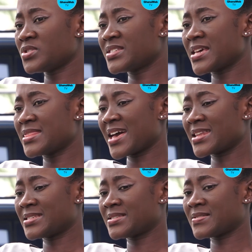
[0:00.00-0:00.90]
you say that
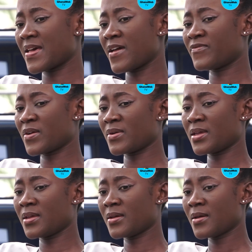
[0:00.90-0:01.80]
is a
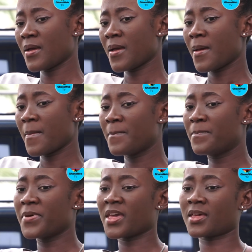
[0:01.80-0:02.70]
very
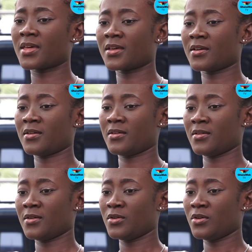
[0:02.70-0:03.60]
big
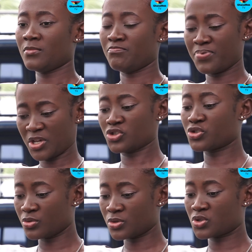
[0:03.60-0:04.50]

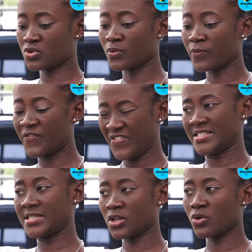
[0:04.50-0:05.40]
shoes to fit
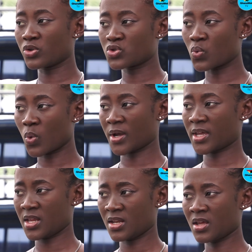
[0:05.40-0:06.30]
in or to walk in?